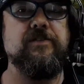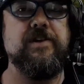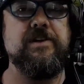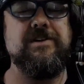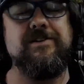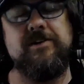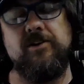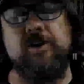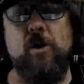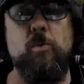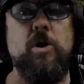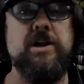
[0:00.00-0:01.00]
It, oh, look,
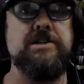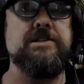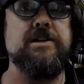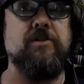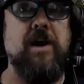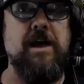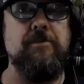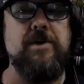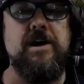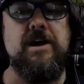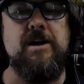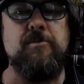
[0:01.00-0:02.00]
I want Instagram,
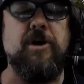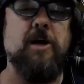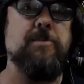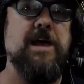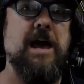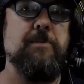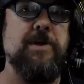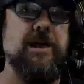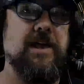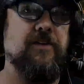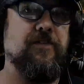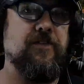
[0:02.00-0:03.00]
but I'd be happy
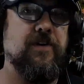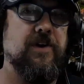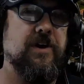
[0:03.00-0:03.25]
if